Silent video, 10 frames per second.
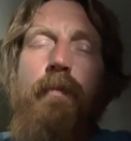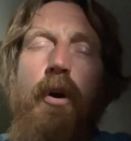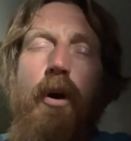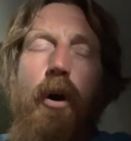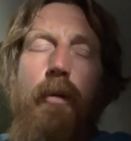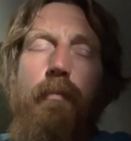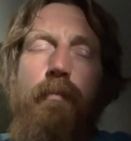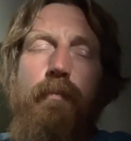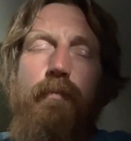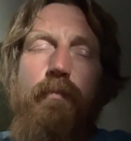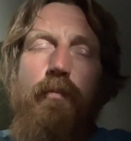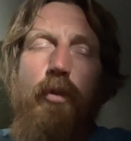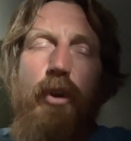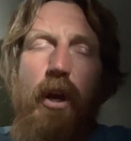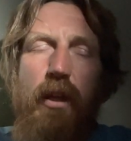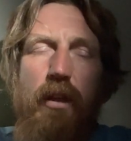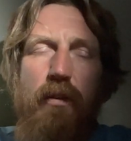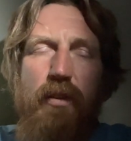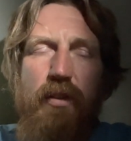We're not getting the